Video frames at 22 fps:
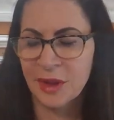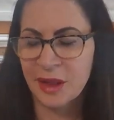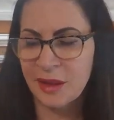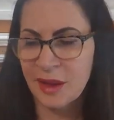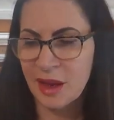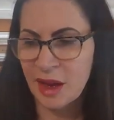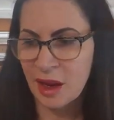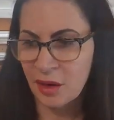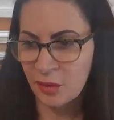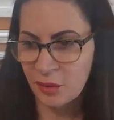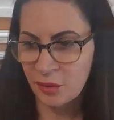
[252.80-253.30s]

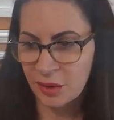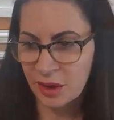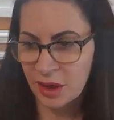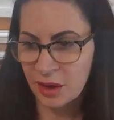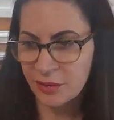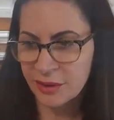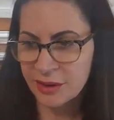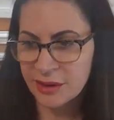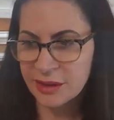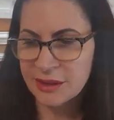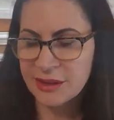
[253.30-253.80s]
Now, when I
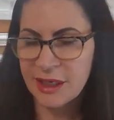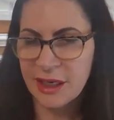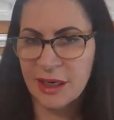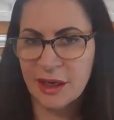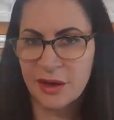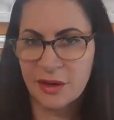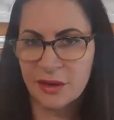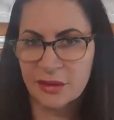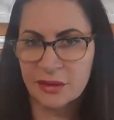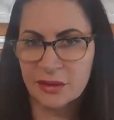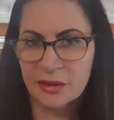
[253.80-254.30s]
went
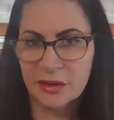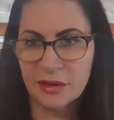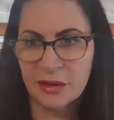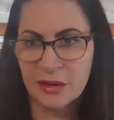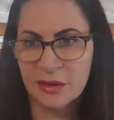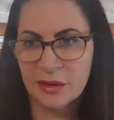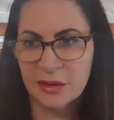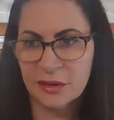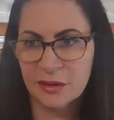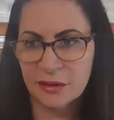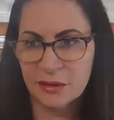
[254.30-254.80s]
down,
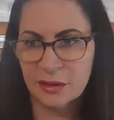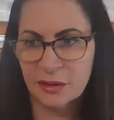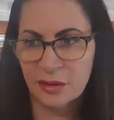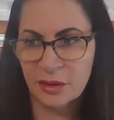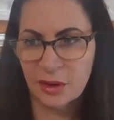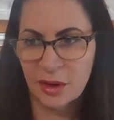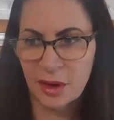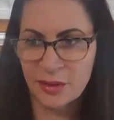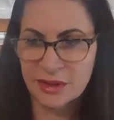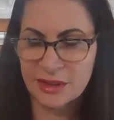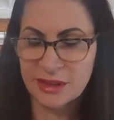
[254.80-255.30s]

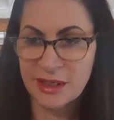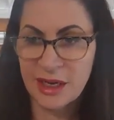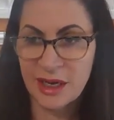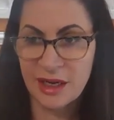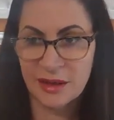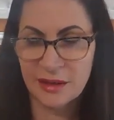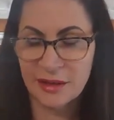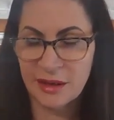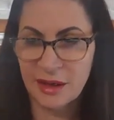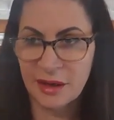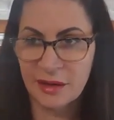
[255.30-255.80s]
or I was
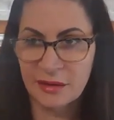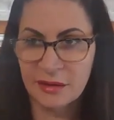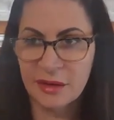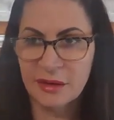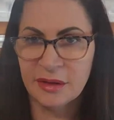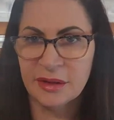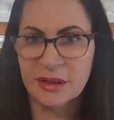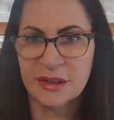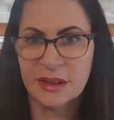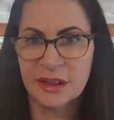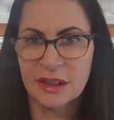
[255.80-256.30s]
taken down
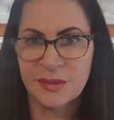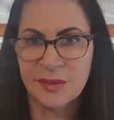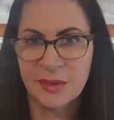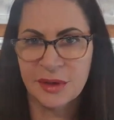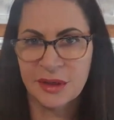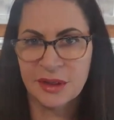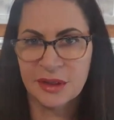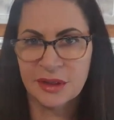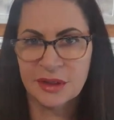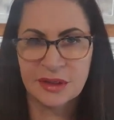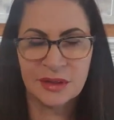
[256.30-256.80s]
in this
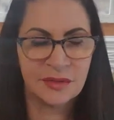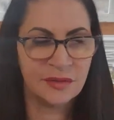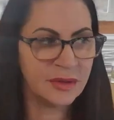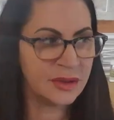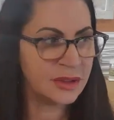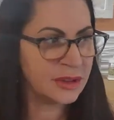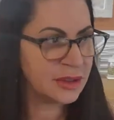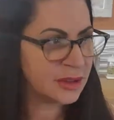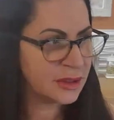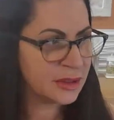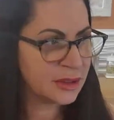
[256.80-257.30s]
experience of
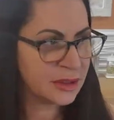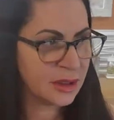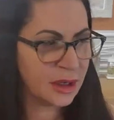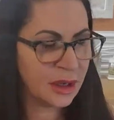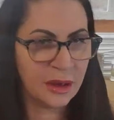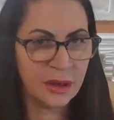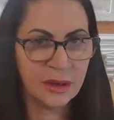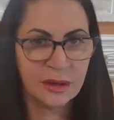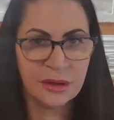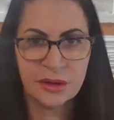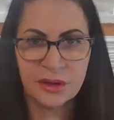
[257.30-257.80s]
this
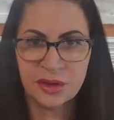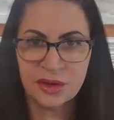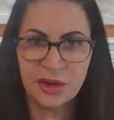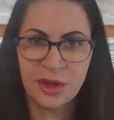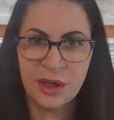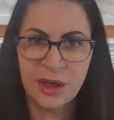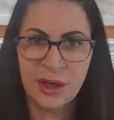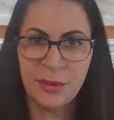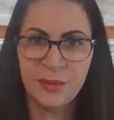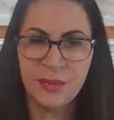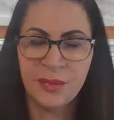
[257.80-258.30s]

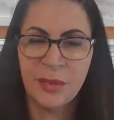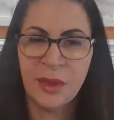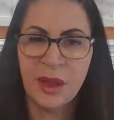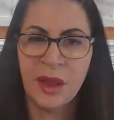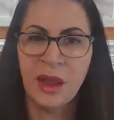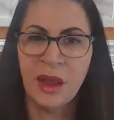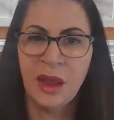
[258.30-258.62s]
dream,